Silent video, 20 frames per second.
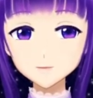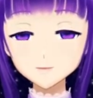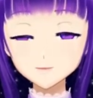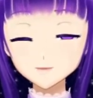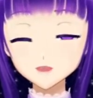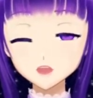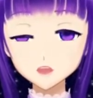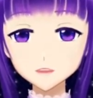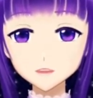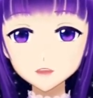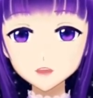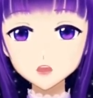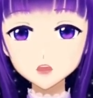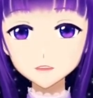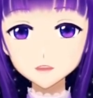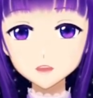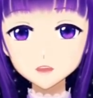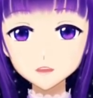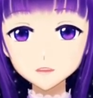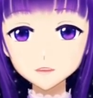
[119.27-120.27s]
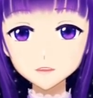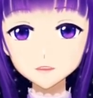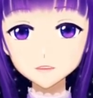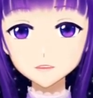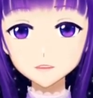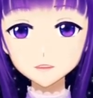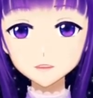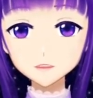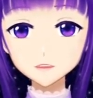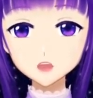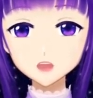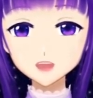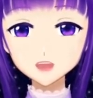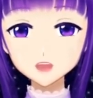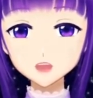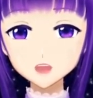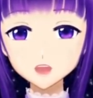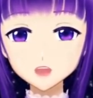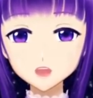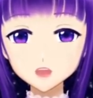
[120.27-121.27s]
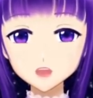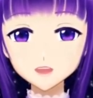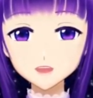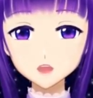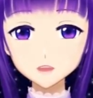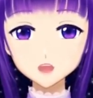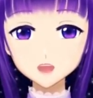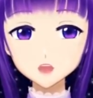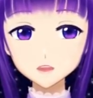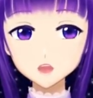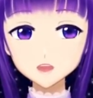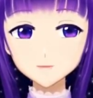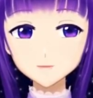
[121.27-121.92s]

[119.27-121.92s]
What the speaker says: file and then just put